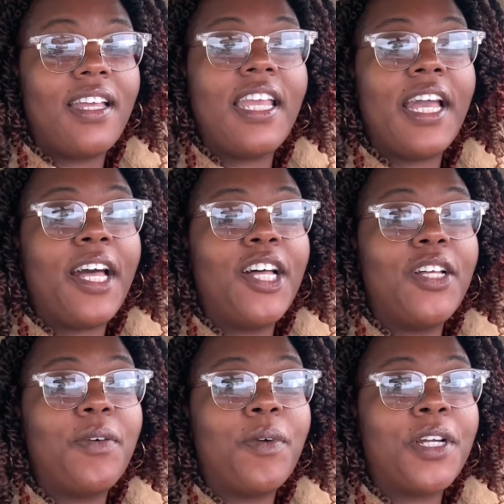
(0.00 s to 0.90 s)
yeah,
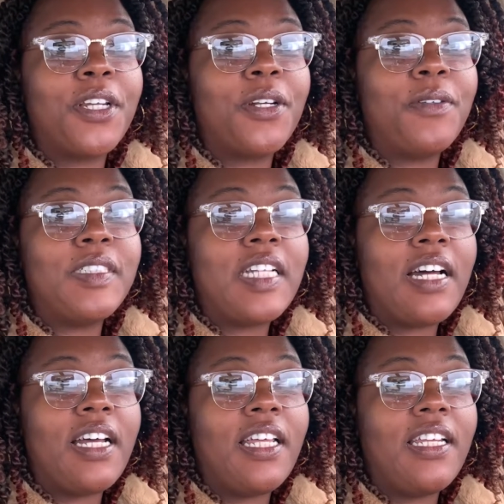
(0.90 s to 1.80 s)
we're gonna go
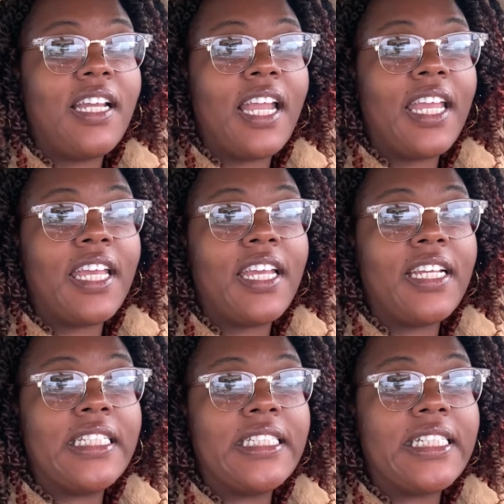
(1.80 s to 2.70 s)
inside
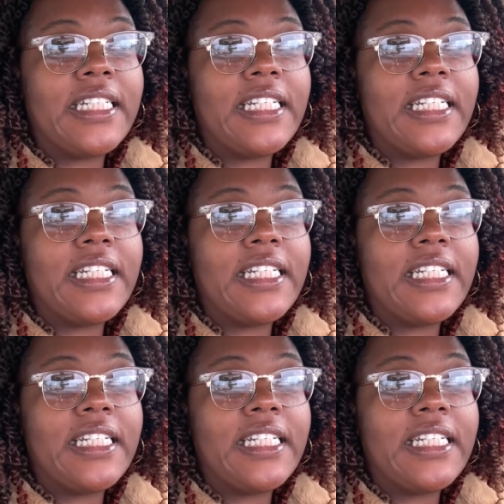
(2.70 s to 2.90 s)
and uh,